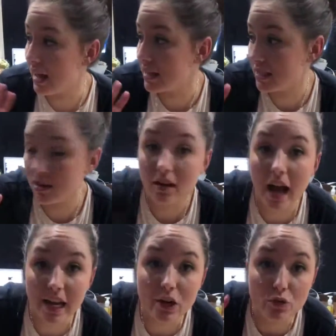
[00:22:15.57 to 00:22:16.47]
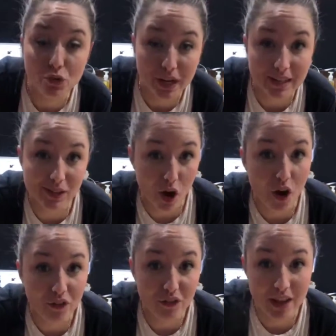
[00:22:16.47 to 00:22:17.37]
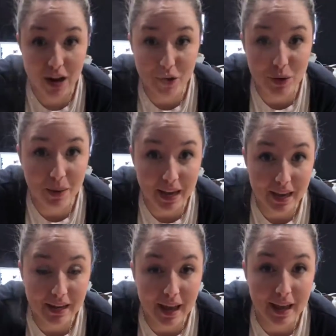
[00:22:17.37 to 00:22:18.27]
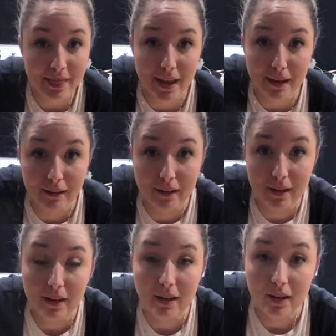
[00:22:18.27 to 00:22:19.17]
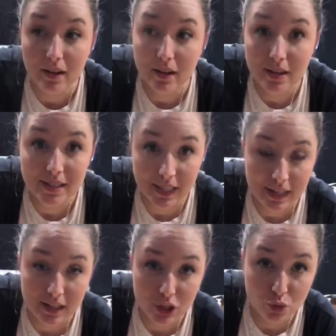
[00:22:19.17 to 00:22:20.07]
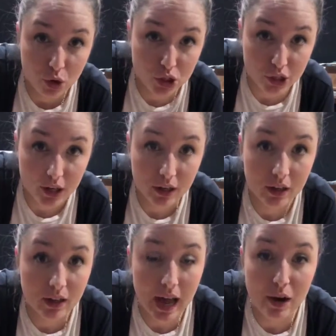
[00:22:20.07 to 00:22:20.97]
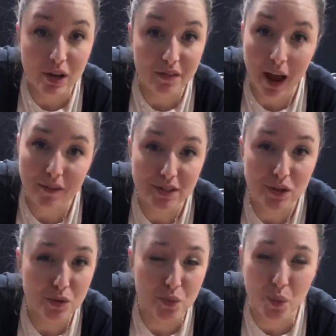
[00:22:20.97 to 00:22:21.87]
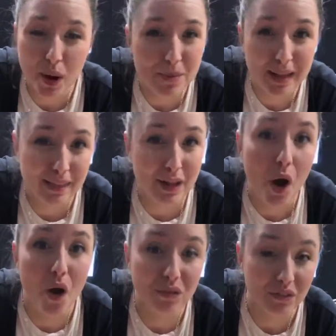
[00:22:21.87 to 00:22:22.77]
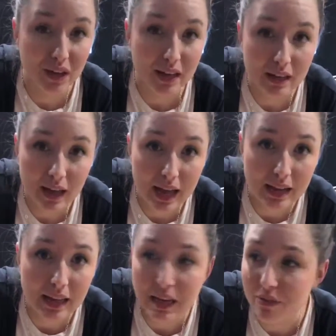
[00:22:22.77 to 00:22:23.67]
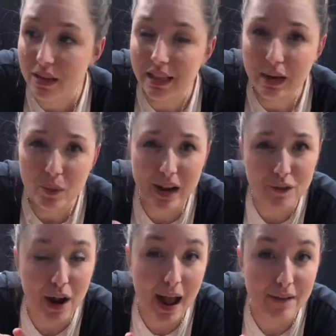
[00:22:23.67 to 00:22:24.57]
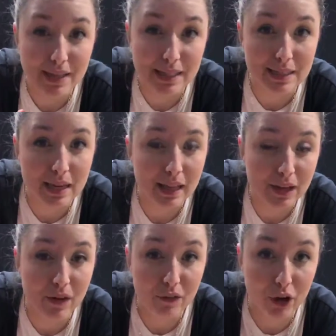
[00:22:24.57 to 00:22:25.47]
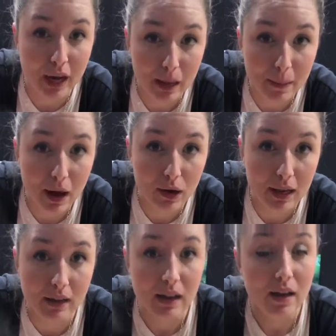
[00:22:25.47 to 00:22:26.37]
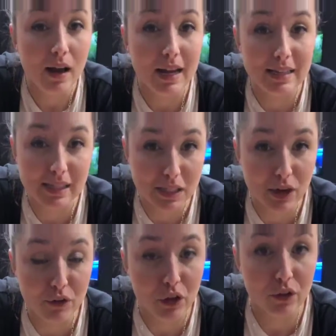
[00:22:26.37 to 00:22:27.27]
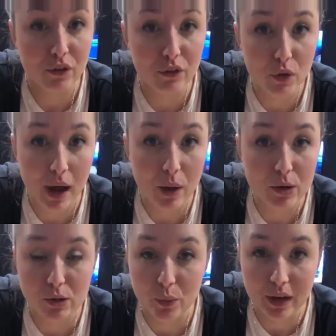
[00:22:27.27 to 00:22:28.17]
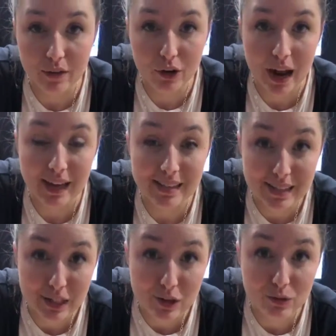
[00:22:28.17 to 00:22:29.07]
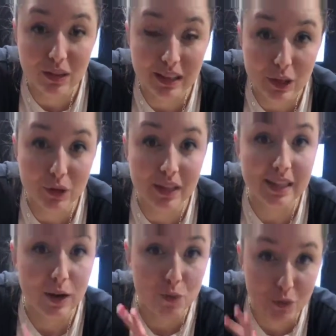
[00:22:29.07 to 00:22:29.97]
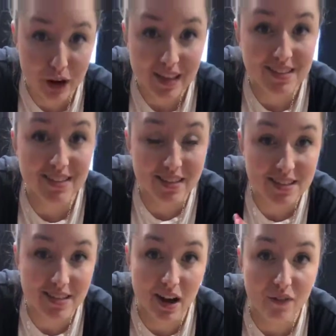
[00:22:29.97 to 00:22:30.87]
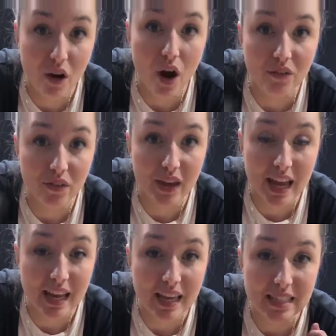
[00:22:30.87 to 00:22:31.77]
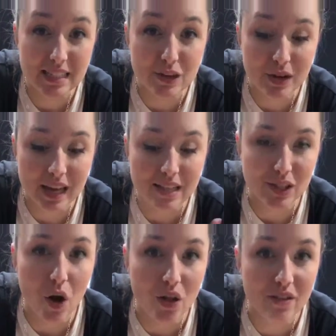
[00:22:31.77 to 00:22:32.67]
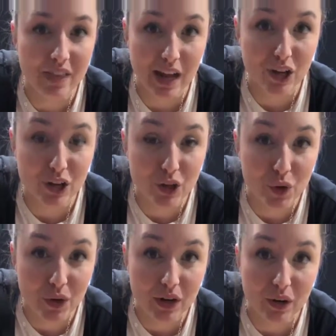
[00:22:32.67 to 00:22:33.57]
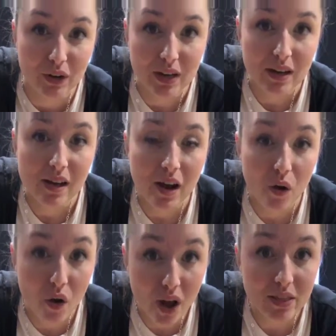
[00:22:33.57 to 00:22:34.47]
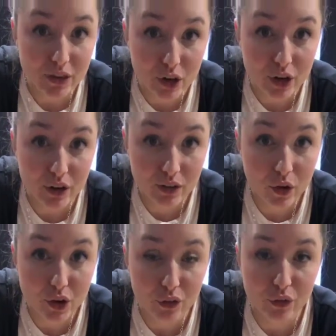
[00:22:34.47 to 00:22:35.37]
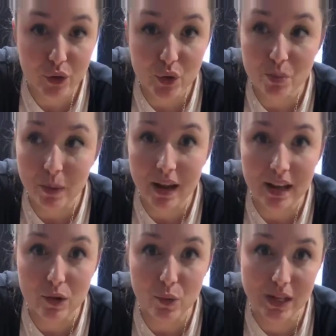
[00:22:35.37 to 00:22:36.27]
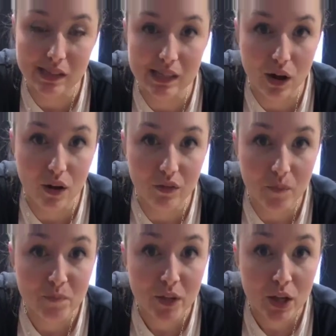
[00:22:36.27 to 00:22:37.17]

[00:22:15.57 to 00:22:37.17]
that I can rinse off that grill pan and then stick it in the dishwasher, I don't even have to rub anything off of it and even like whenever I have it sit, like if I forget about it and it sits there for a, little, a few hours or whatever, I can still literally like rinse the stuff off of it and it still gets all of that good grill on your on your food, but it rinses off.